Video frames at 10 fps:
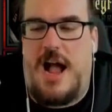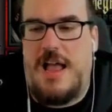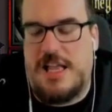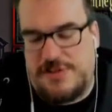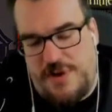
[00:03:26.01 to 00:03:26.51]

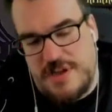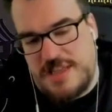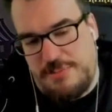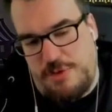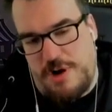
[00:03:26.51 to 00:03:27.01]
As far as
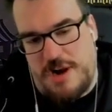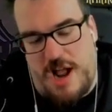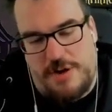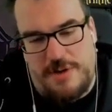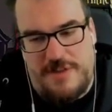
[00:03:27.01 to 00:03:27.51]
I'm aware, in
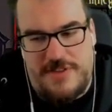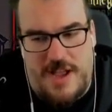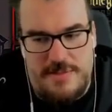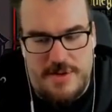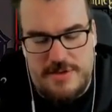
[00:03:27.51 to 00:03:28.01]
Ocarina of
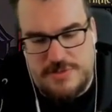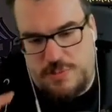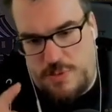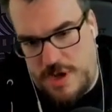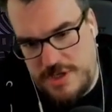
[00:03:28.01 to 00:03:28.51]
Time, there is
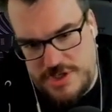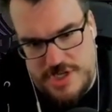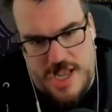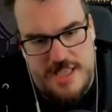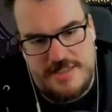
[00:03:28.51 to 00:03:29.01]
one
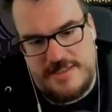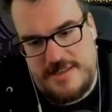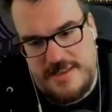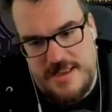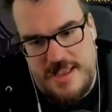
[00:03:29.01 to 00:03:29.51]
chest